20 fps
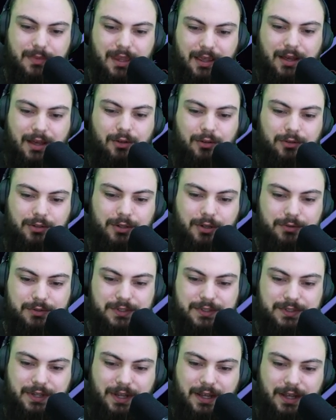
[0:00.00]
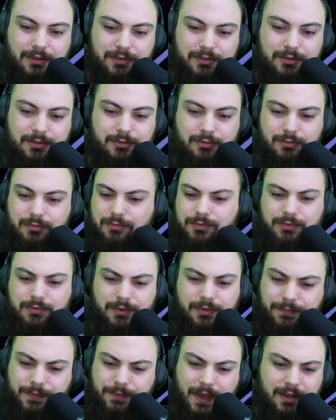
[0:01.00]
old ghosts tell you the
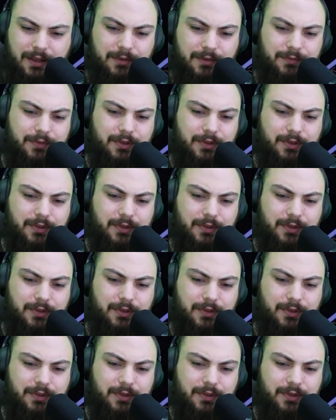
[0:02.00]
fate of